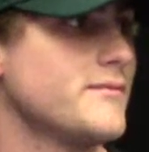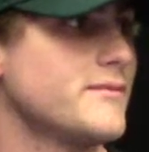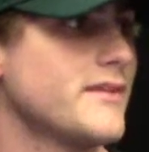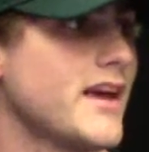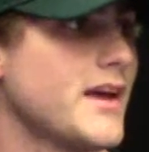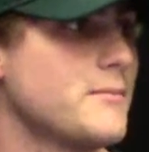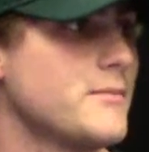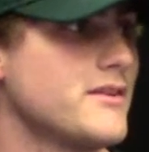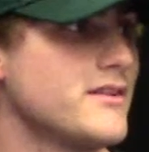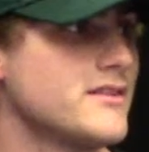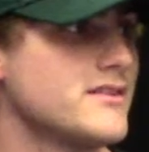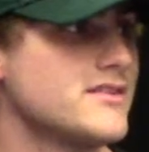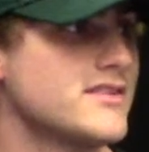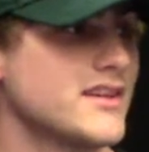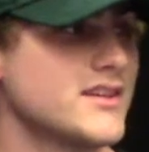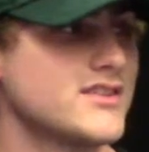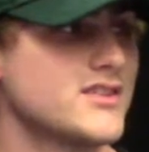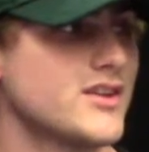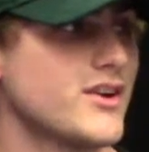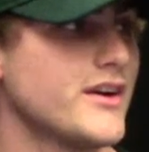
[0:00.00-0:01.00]
came here in
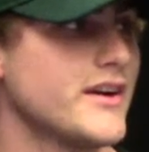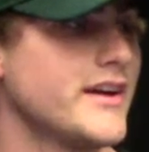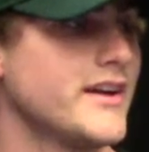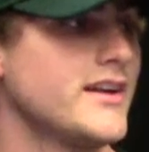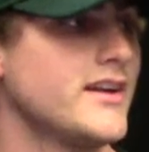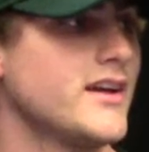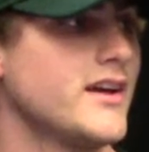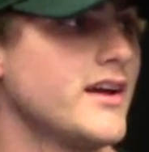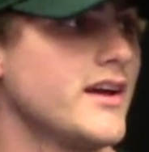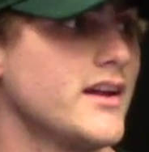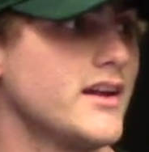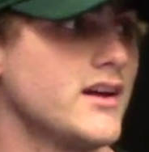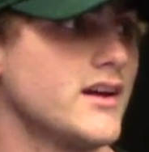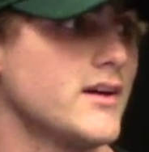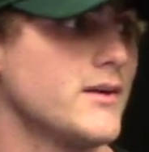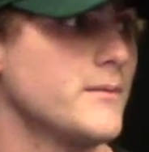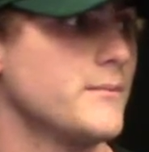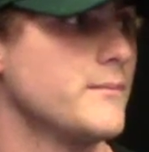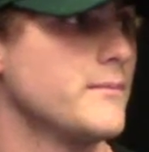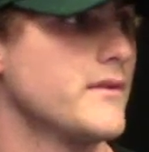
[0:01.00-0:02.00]
sixth grade, and
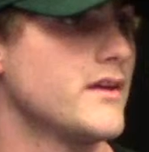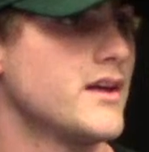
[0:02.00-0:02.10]
um,